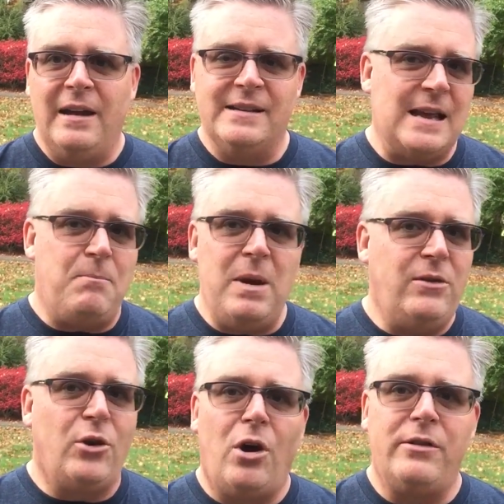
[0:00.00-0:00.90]
Does that
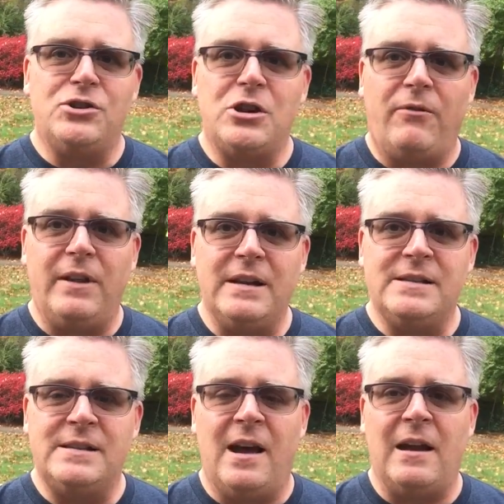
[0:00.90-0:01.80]
mean that all the shuffling
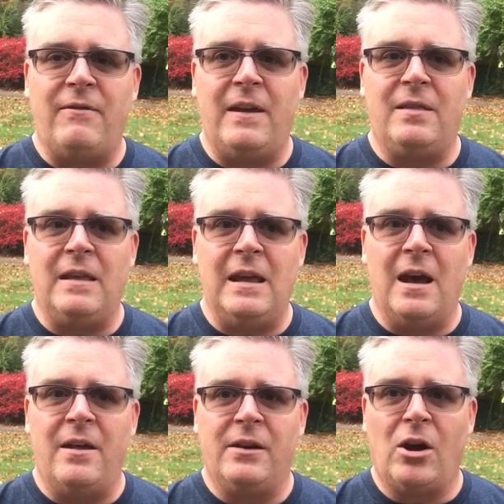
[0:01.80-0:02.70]
is done? I think
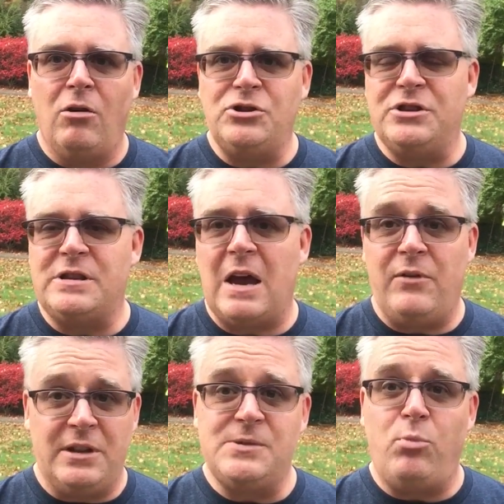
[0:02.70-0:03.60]
the coaching
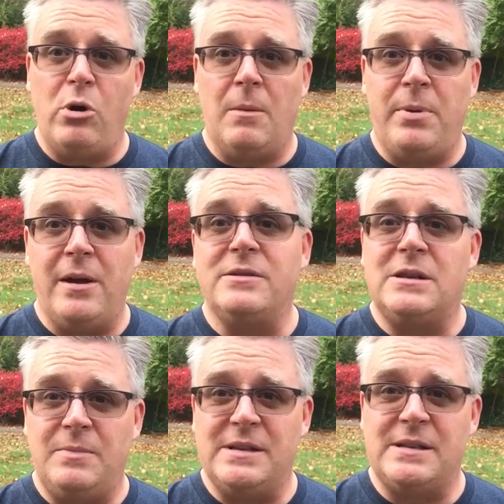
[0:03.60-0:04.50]
staff at this point appears
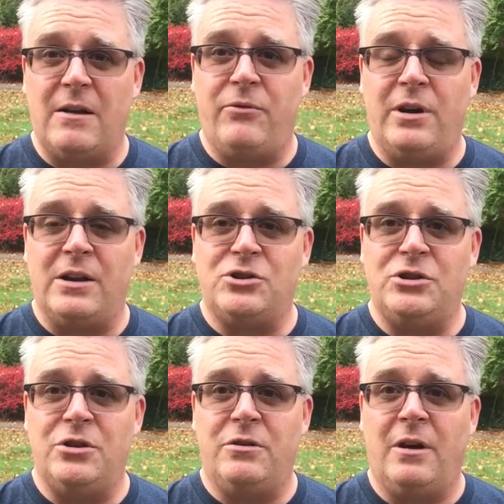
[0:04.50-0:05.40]
to be set for
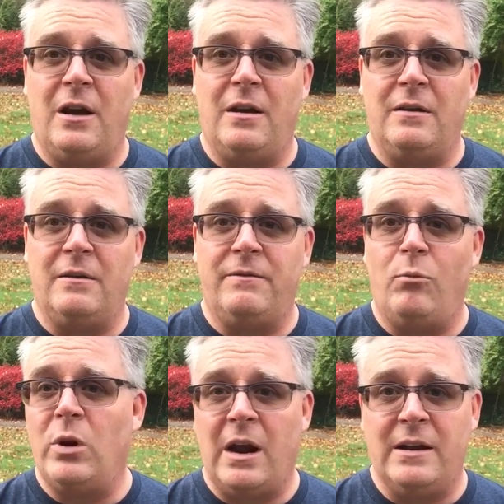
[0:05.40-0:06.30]
next year.
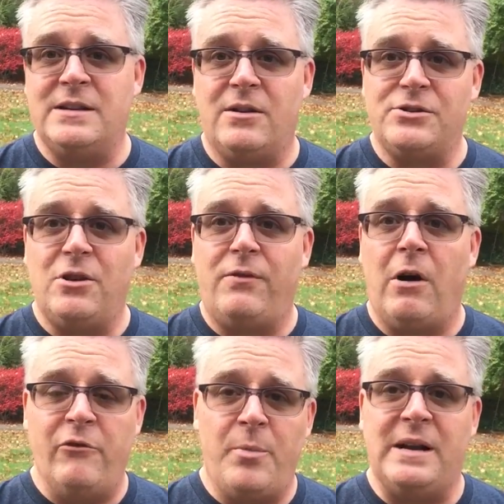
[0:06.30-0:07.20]
From what I can tell so
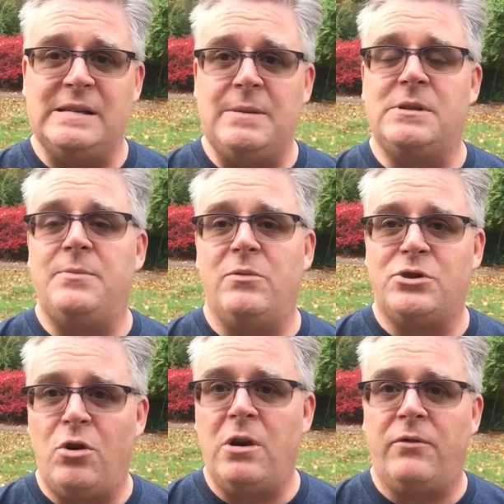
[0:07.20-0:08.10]
far, everybody seems to be
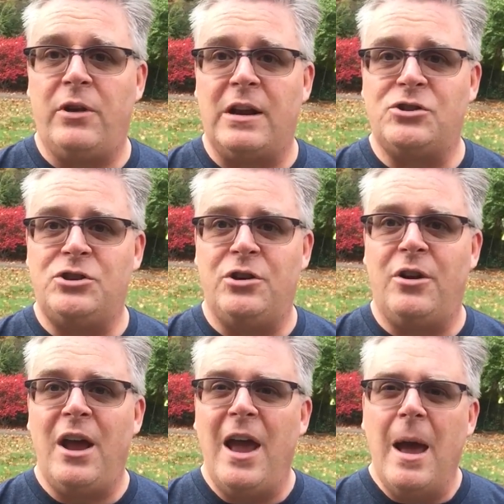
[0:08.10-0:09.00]
returning for next
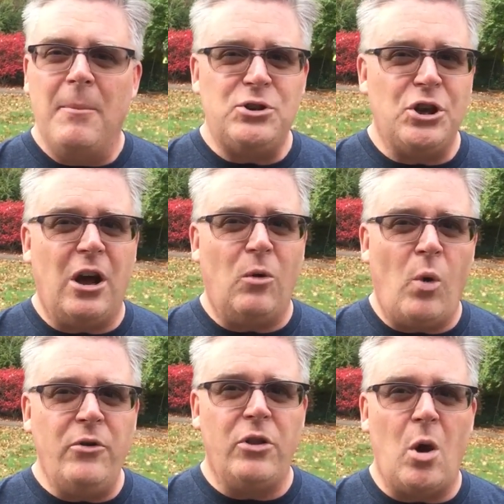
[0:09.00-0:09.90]
year. But you got to
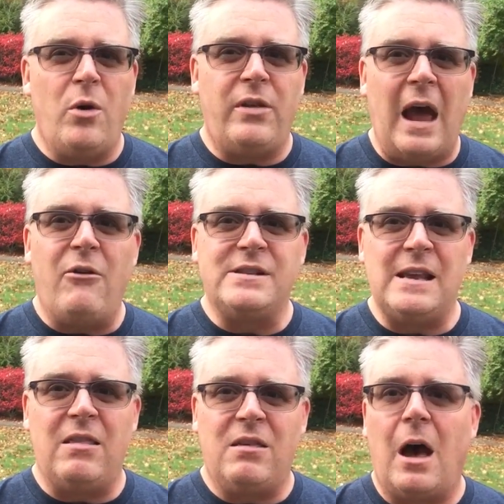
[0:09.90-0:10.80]
wonder, though, with
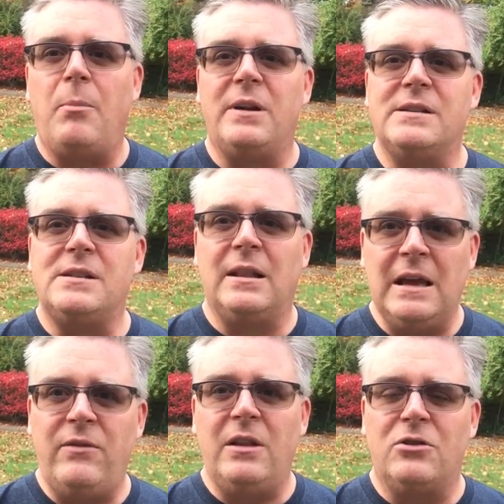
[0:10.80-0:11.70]
Alex Anthopoulos
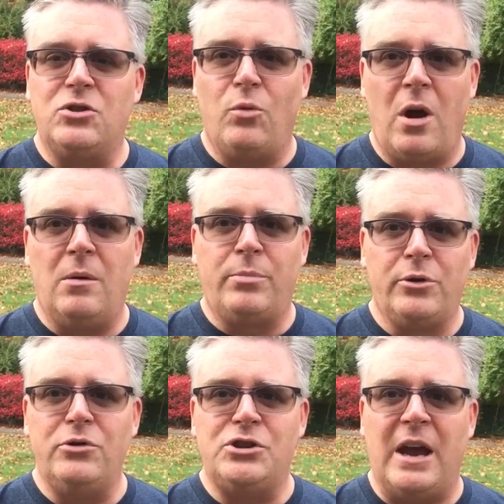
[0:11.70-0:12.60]
leaving the Toronto
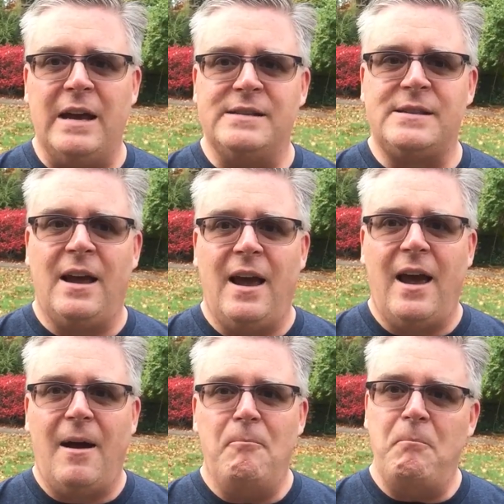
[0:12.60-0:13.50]
Blue Jays,
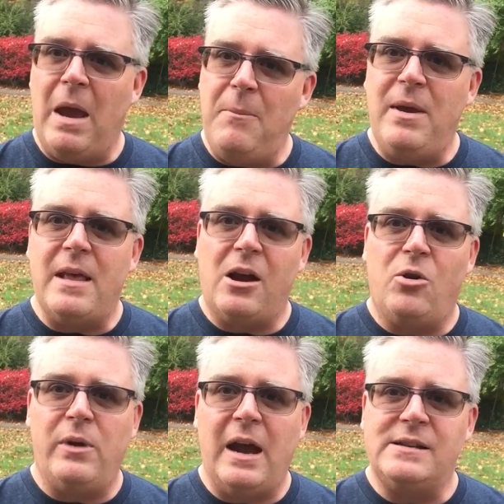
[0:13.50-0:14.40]
maybe that
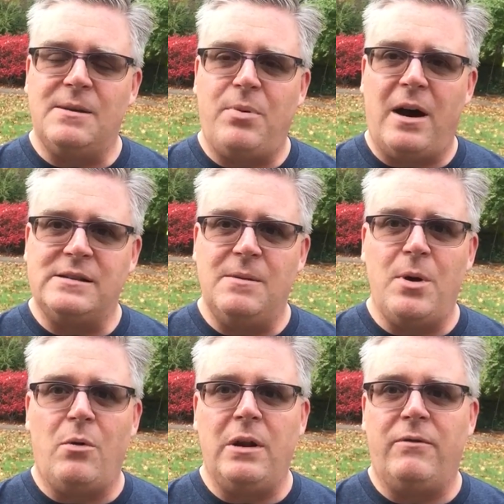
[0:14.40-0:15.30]
creates a
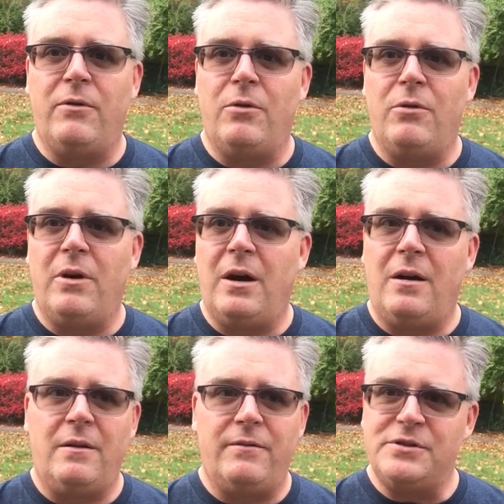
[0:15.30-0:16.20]
possibility
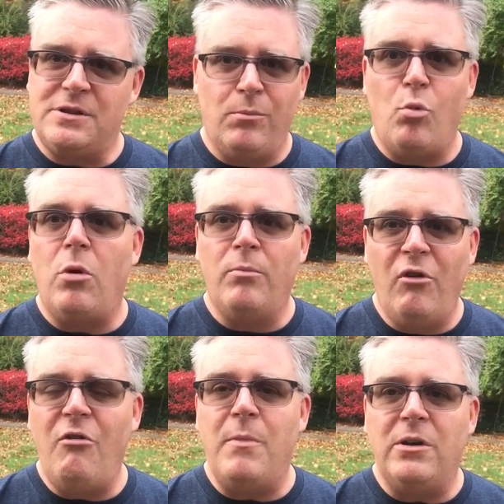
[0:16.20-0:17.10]
for some more
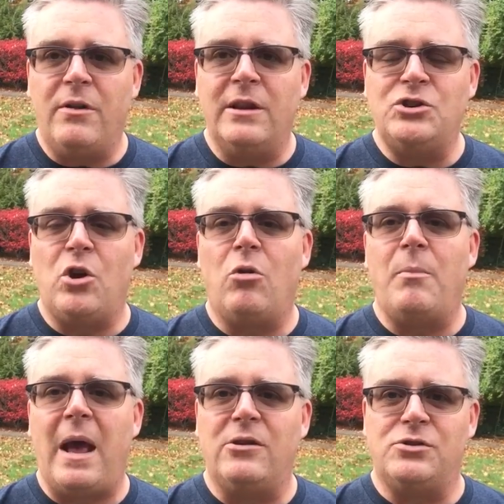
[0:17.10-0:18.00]
movement on the general
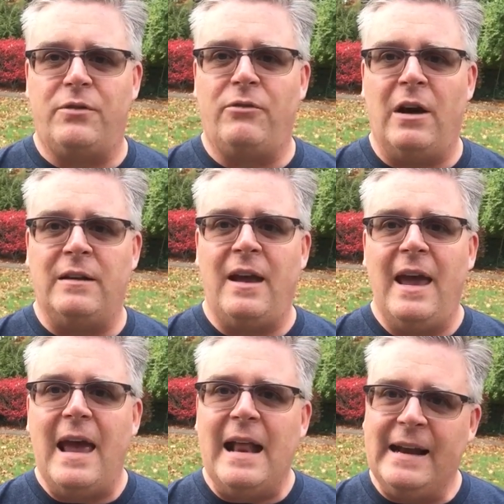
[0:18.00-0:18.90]
manager front.
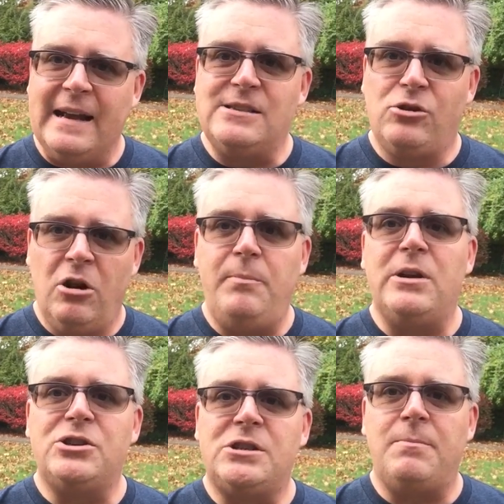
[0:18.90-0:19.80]
And I guess it could
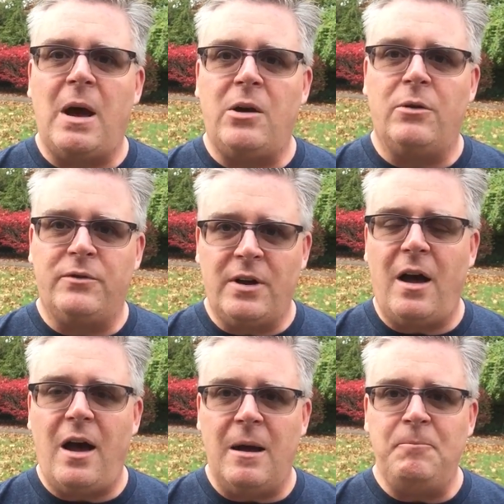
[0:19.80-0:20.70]
be just a matter of
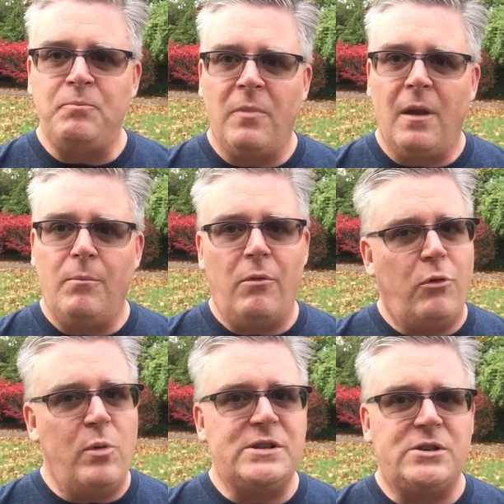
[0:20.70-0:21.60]
time
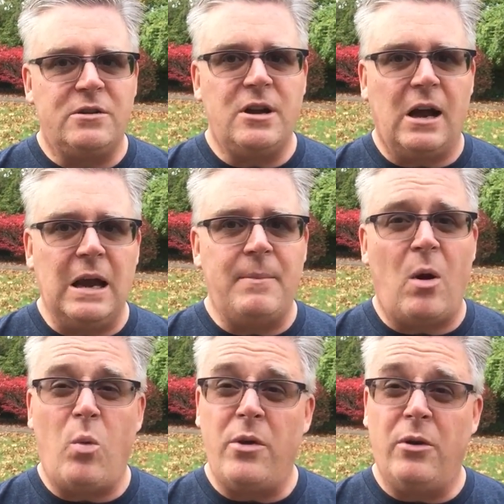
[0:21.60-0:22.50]
before we start talking
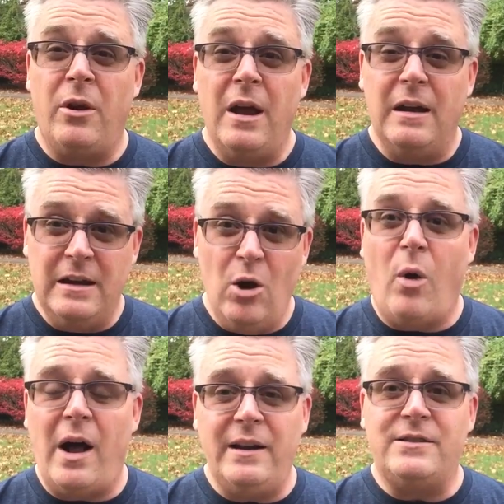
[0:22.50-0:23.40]
about whether
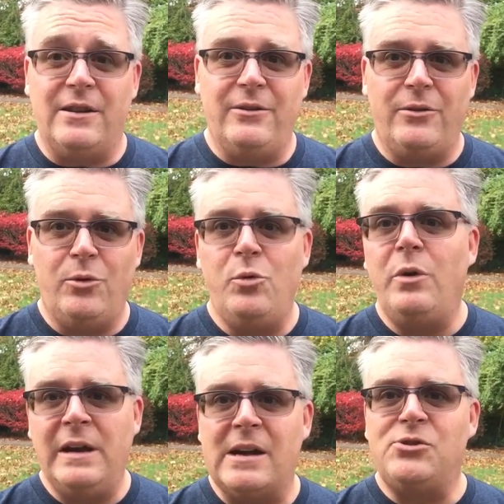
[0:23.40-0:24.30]
Neil Huntington,
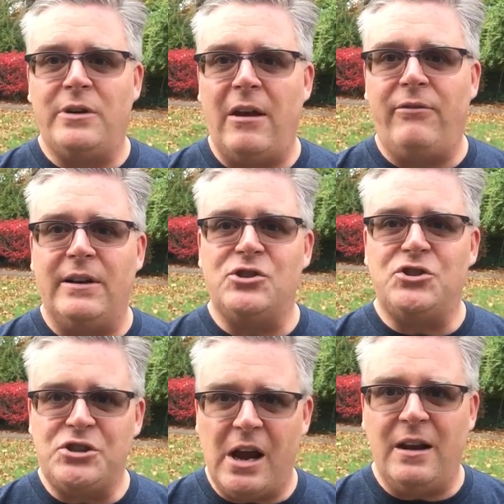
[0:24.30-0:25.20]
who yesterday
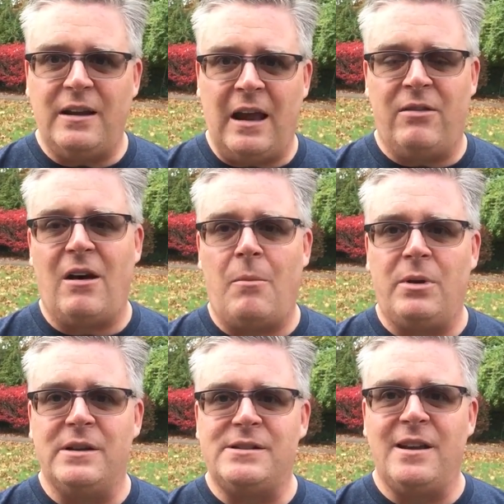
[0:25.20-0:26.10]
finished second to
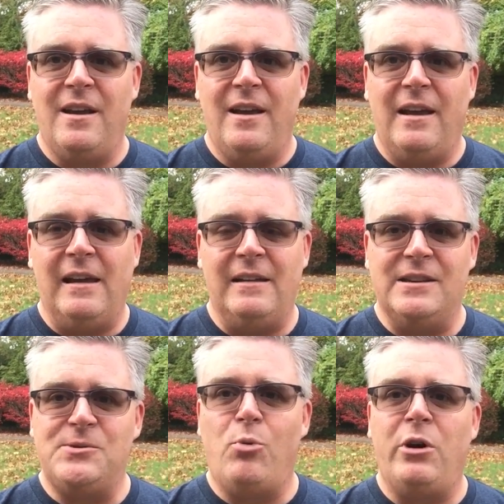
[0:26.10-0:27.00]
Anthopoulos in
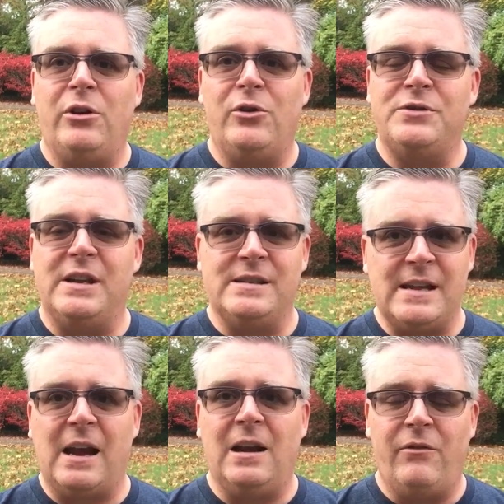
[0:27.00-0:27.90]
the Sporting News
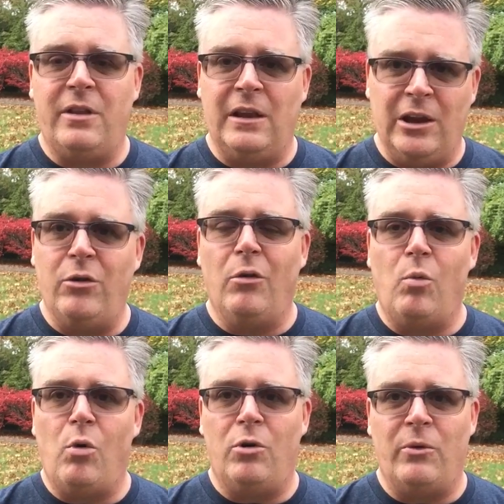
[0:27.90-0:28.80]
Executive of the Year
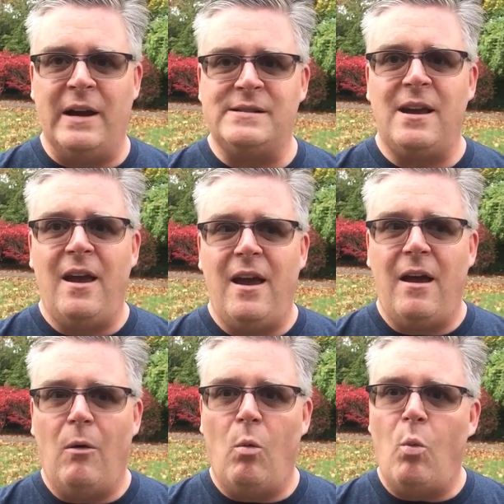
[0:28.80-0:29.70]
award race,
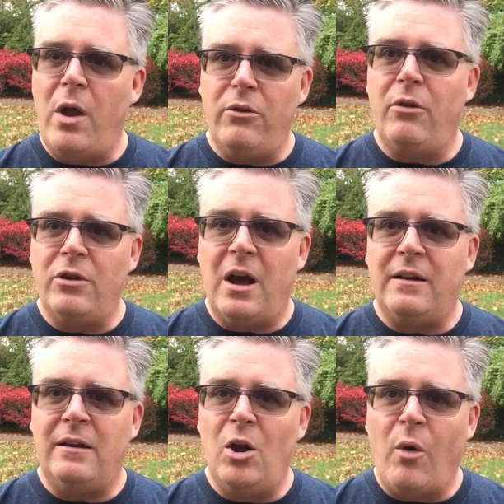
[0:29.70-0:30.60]
whether or
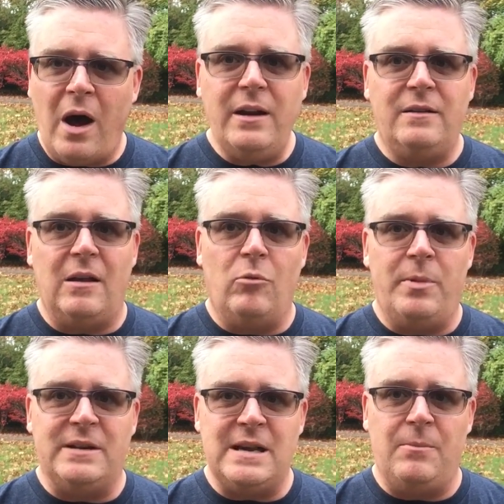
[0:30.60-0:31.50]
not Neil Huntington will
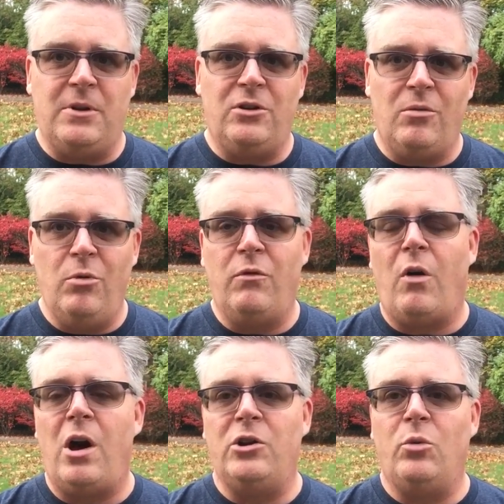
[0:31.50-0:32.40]
be tempted to move
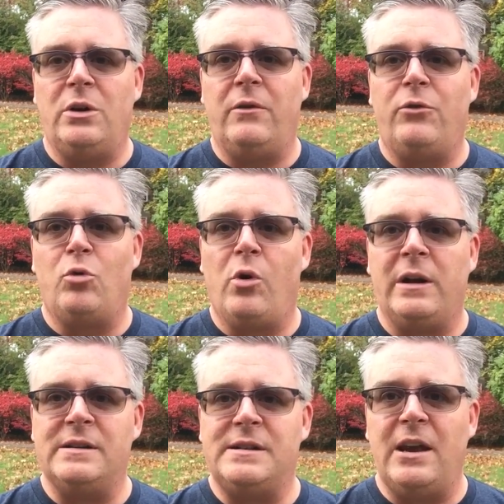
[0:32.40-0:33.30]
on to a different
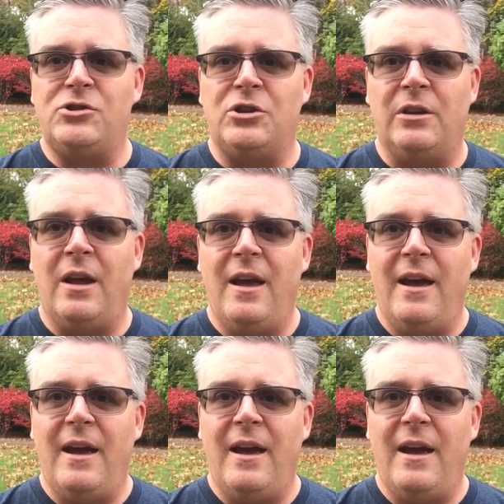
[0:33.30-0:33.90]
organization.